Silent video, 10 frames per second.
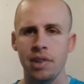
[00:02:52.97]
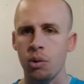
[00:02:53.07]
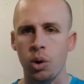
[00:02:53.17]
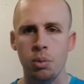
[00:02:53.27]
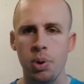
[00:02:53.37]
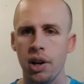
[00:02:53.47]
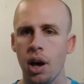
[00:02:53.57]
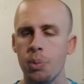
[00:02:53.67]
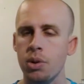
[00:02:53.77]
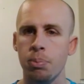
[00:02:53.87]
Would pick
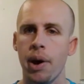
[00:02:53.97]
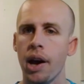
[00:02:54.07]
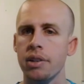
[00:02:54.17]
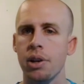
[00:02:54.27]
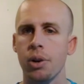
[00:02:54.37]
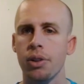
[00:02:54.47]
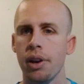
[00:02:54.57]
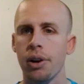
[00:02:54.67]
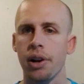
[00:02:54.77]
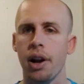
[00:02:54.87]
up some packs here and
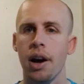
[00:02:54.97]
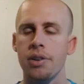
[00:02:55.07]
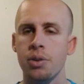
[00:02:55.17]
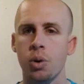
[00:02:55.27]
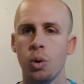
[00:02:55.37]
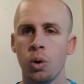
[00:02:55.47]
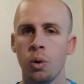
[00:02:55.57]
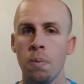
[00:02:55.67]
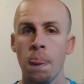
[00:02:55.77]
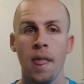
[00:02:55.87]
there in high
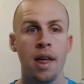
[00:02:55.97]
school,